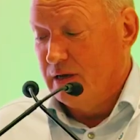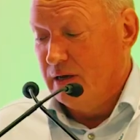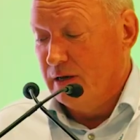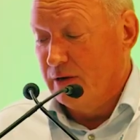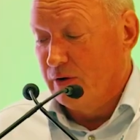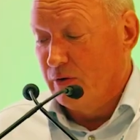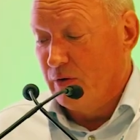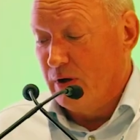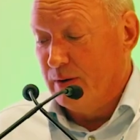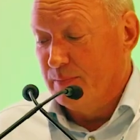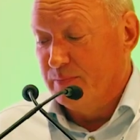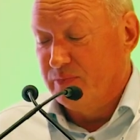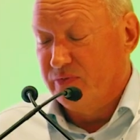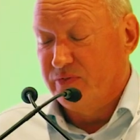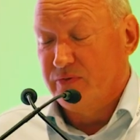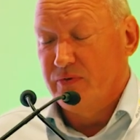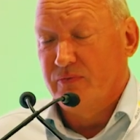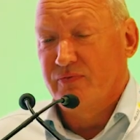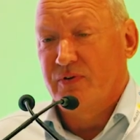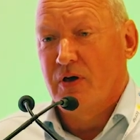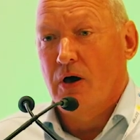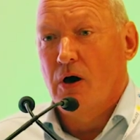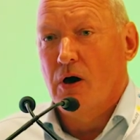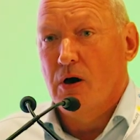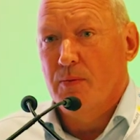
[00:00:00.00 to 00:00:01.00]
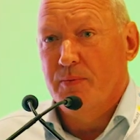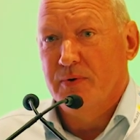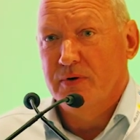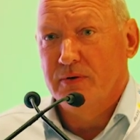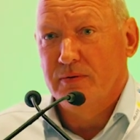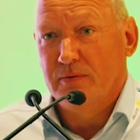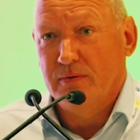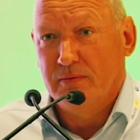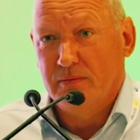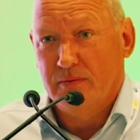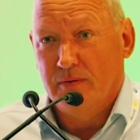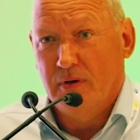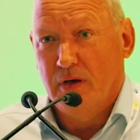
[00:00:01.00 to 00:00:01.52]
kilograms of
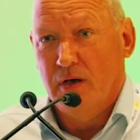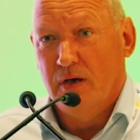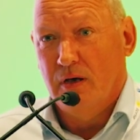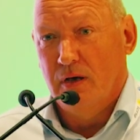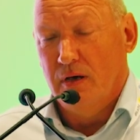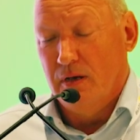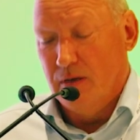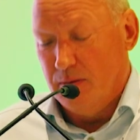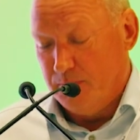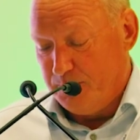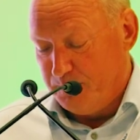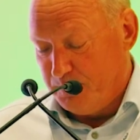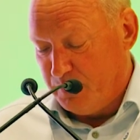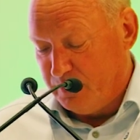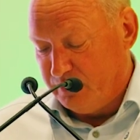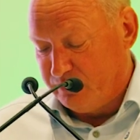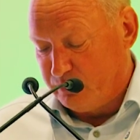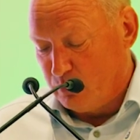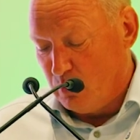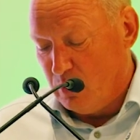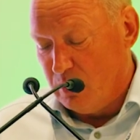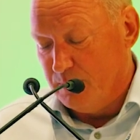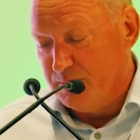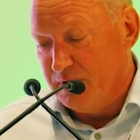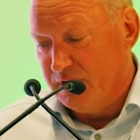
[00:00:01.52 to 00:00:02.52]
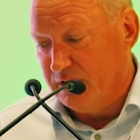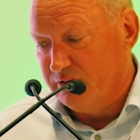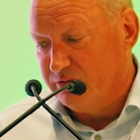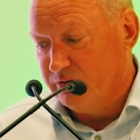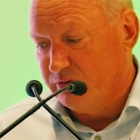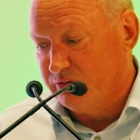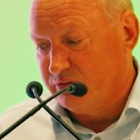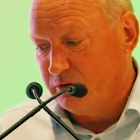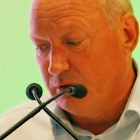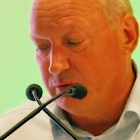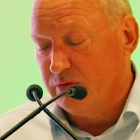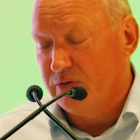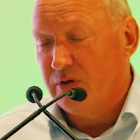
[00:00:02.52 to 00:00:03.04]
carbon per square
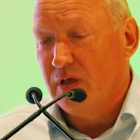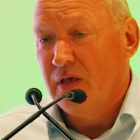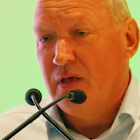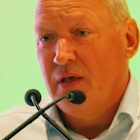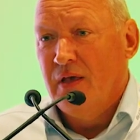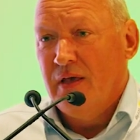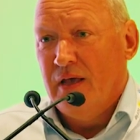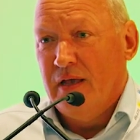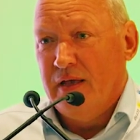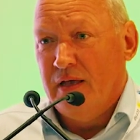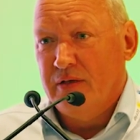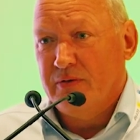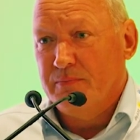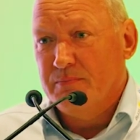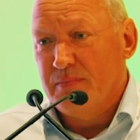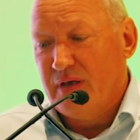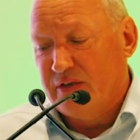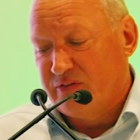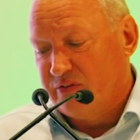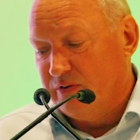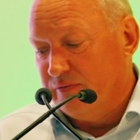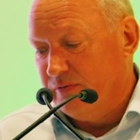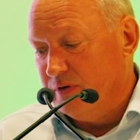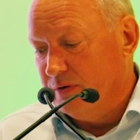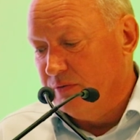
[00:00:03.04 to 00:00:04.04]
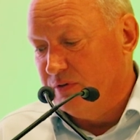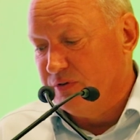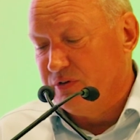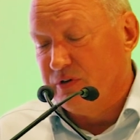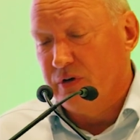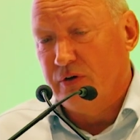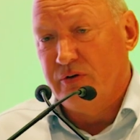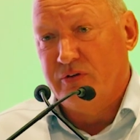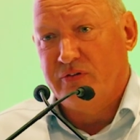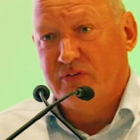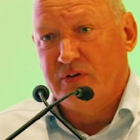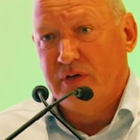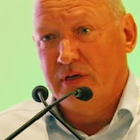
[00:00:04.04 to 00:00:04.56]
metre. So massively
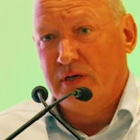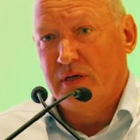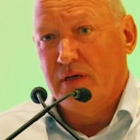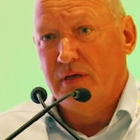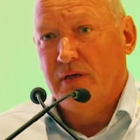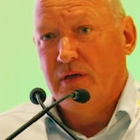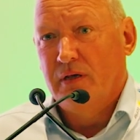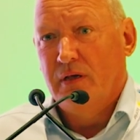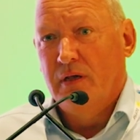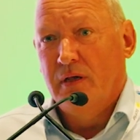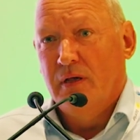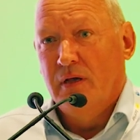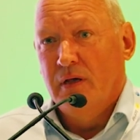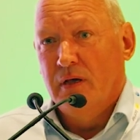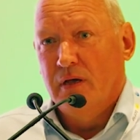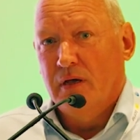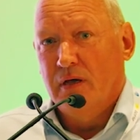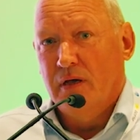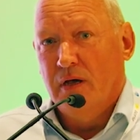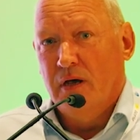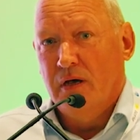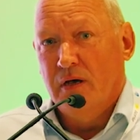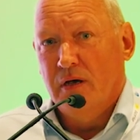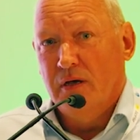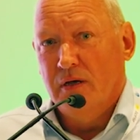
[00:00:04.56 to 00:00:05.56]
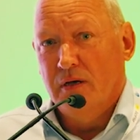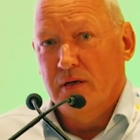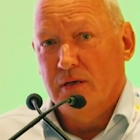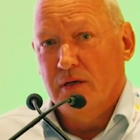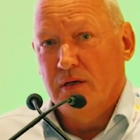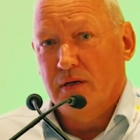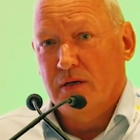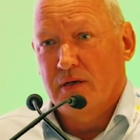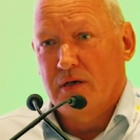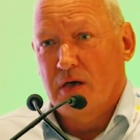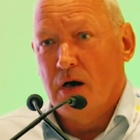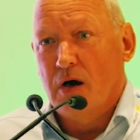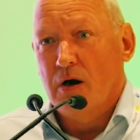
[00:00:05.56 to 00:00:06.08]
reducing
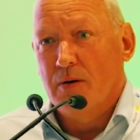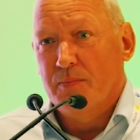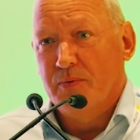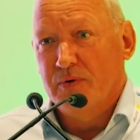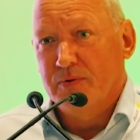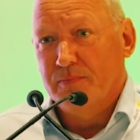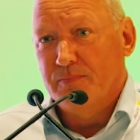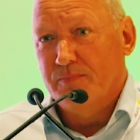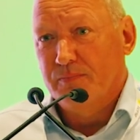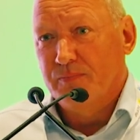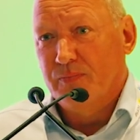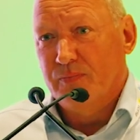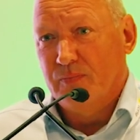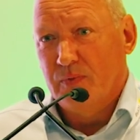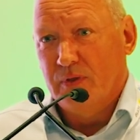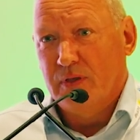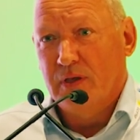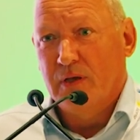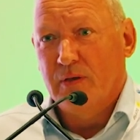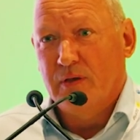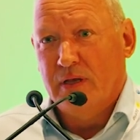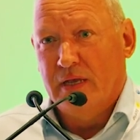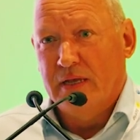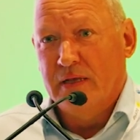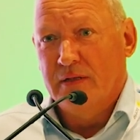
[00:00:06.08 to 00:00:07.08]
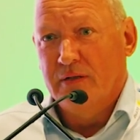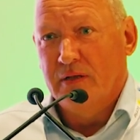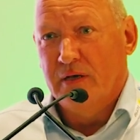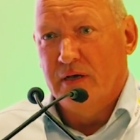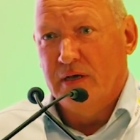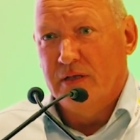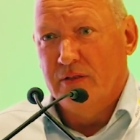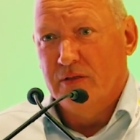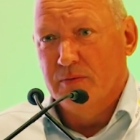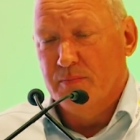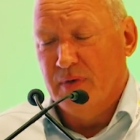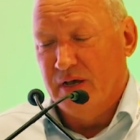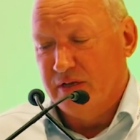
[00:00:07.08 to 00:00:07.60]
carbon in
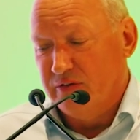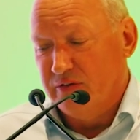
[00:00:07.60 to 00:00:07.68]
the